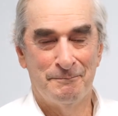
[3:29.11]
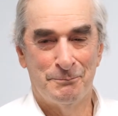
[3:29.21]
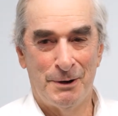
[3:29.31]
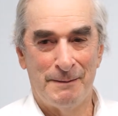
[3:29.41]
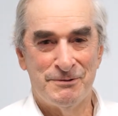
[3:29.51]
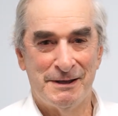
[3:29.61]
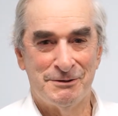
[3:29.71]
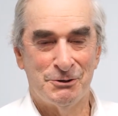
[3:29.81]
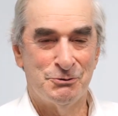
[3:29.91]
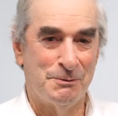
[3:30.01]
Perhaps
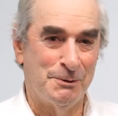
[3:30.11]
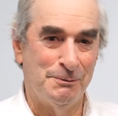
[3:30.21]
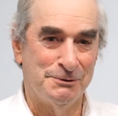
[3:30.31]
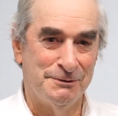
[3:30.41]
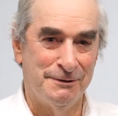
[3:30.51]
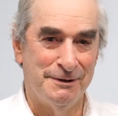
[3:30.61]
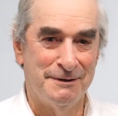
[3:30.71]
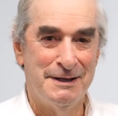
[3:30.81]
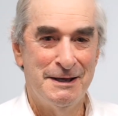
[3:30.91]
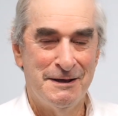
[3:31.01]
that's attributable
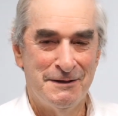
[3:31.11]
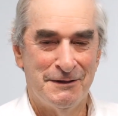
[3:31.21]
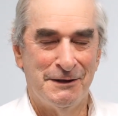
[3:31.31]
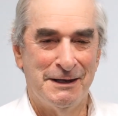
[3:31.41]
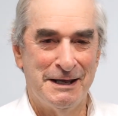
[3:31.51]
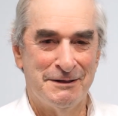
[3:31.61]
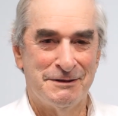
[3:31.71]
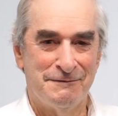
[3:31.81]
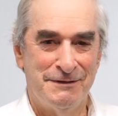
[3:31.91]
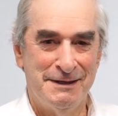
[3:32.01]
to the length
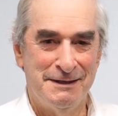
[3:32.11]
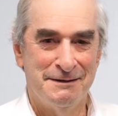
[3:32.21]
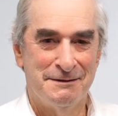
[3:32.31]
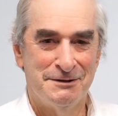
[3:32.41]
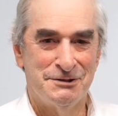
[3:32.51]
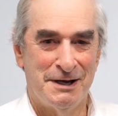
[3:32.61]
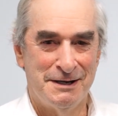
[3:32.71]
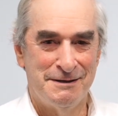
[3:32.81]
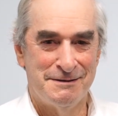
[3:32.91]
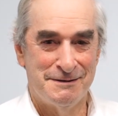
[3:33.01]
of the
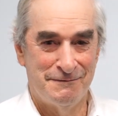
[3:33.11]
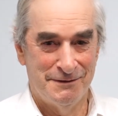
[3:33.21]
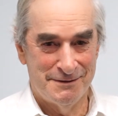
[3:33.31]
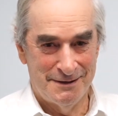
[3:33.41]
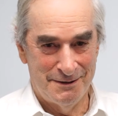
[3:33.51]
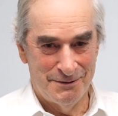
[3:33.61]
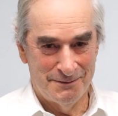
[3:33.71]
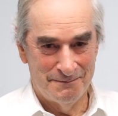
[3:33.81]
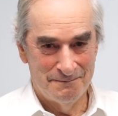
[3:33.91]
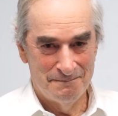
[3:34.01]
Chinese
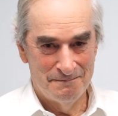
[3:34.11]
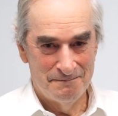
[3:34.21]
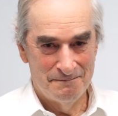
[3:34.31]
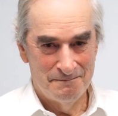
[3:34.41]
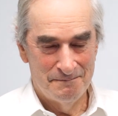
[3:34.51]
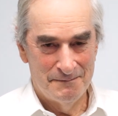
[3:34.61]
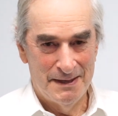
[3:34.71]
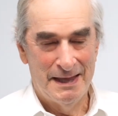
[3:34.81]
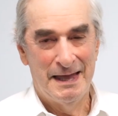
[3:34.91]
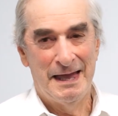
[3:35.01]
civilization.
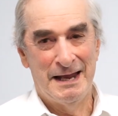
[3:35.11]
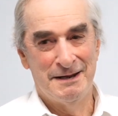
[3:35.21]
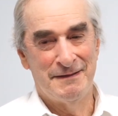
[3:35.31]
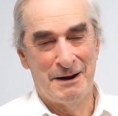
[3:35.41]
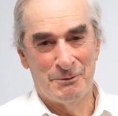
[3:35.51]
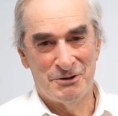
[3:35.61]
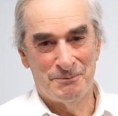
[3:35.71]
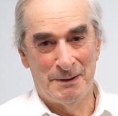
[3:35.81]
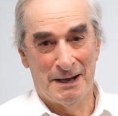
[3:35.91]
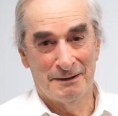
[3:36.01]
And in that
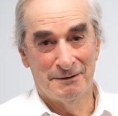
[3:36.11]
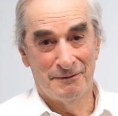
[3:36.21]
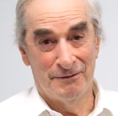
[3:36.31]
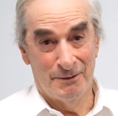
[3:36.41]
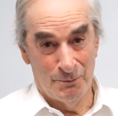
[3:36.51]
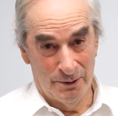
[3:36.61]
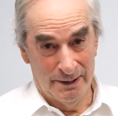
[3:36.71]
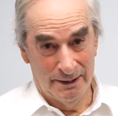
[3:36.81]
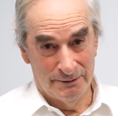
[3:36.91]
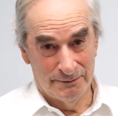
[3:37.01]
respect, they're more
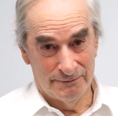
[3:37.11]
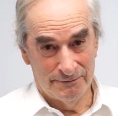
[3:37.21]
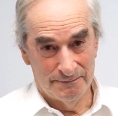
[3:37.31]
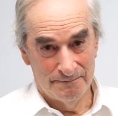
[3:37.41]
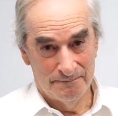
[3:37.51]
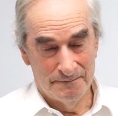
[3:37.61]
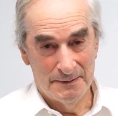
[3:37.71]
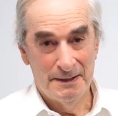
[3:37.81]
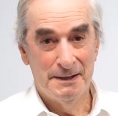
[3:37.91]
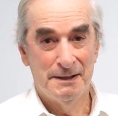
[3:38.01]
dangerous.
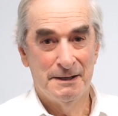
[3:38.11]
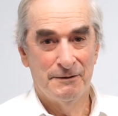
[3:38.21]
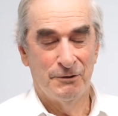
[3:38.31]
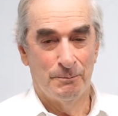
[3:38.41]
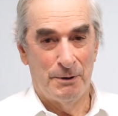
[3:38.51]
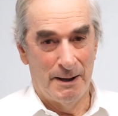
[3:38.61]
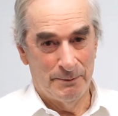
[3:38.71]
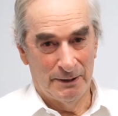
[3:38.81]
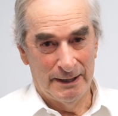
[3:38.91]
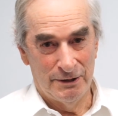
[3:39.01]
Their
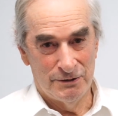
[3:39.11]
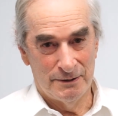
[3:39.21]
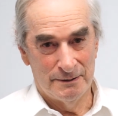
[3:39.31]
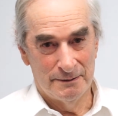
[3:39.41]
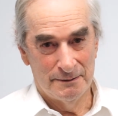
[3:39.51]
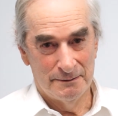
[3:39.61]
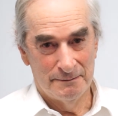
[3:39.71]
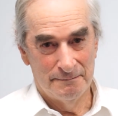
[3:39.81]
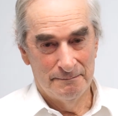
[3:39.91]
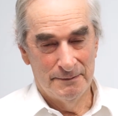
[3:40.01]
population
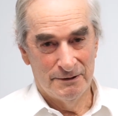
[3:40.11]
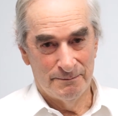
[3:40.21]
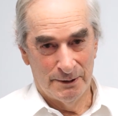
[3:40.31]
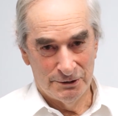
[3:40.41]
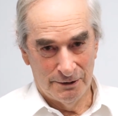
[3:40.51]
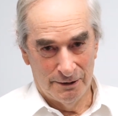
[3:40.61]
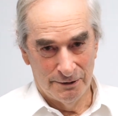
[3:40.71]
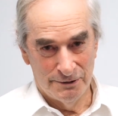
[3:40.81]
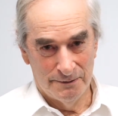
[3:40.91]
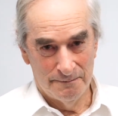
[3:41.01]
is much
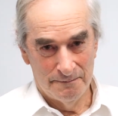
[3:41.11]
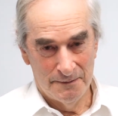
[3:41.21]
larger.